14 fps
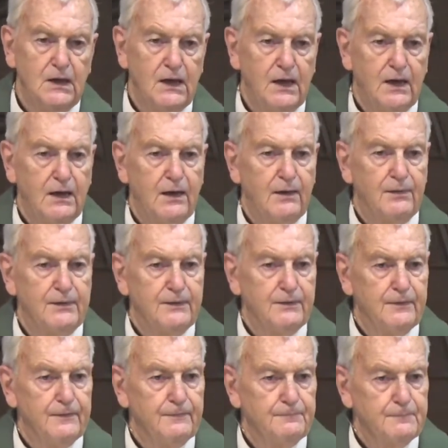
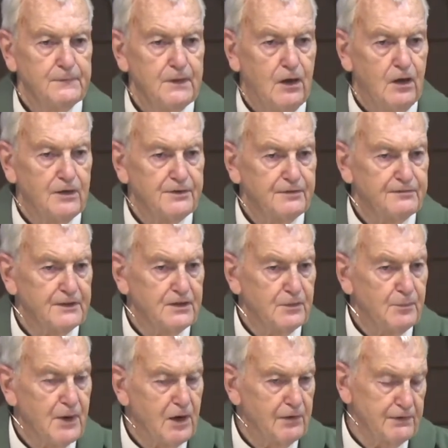on the Via
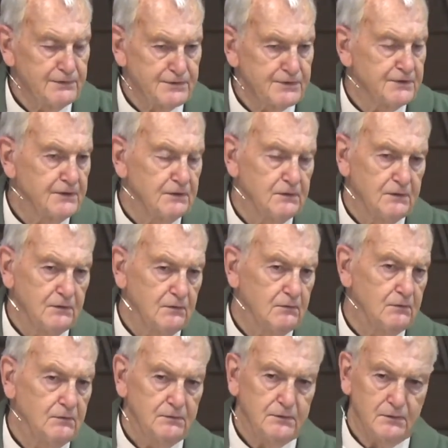Maris,
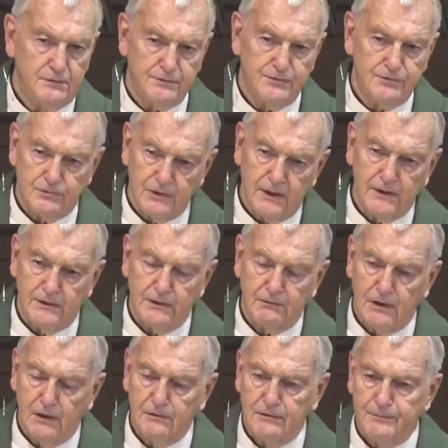this trading
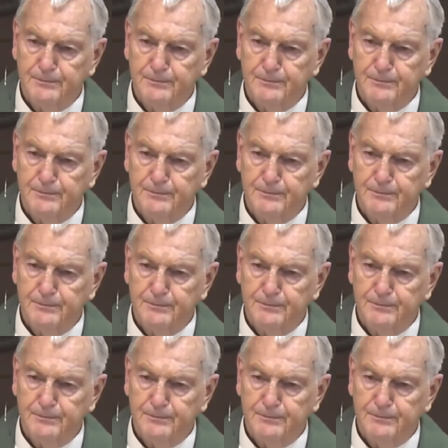route,